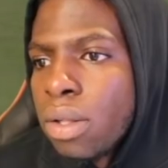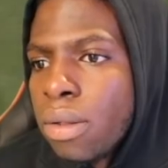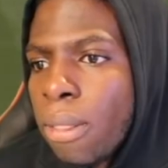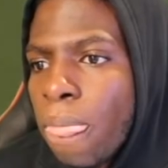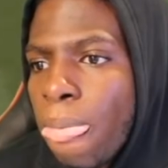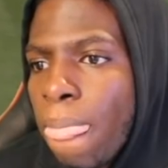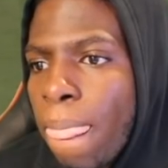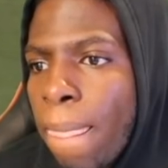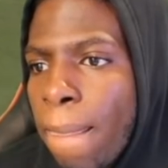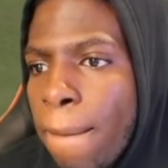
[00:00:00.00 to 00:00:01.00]

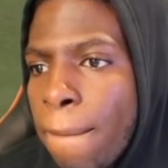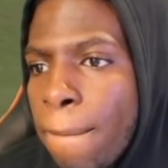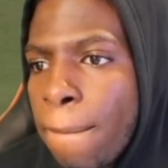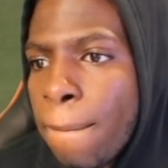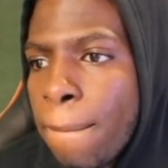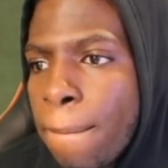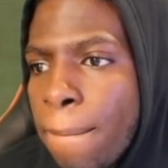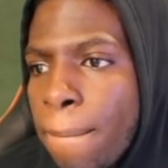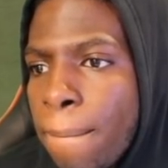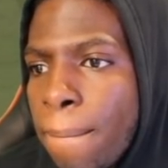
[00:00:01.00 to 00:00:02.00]

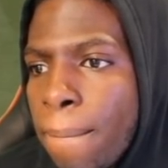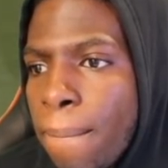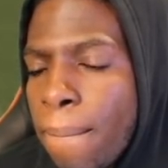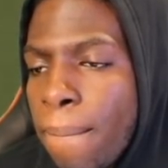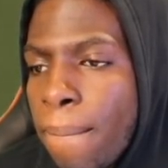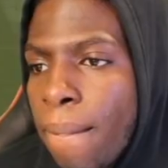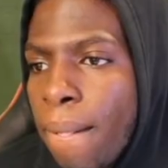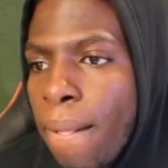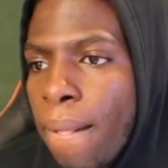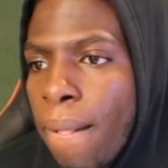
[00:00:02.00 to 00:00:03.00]

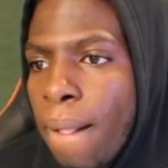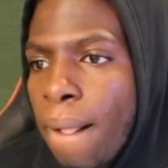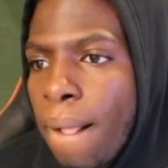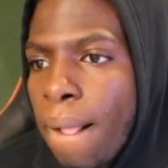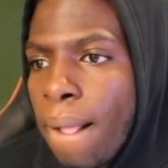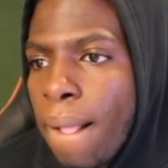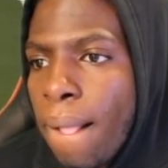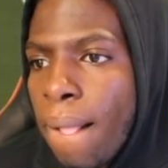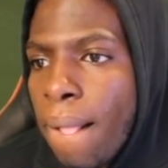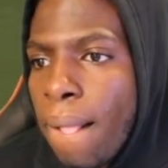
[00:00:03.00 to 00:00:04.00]

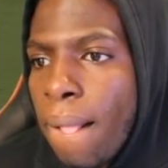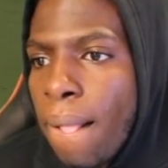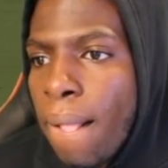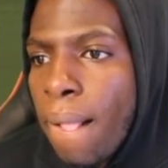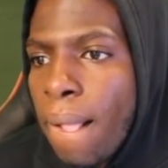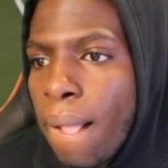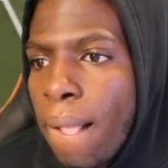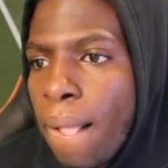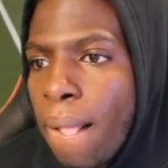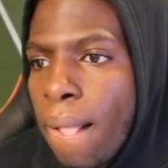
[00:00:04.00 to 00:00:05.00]

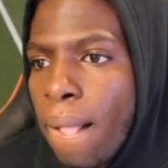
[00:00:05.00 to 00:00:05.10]
Nothing is said.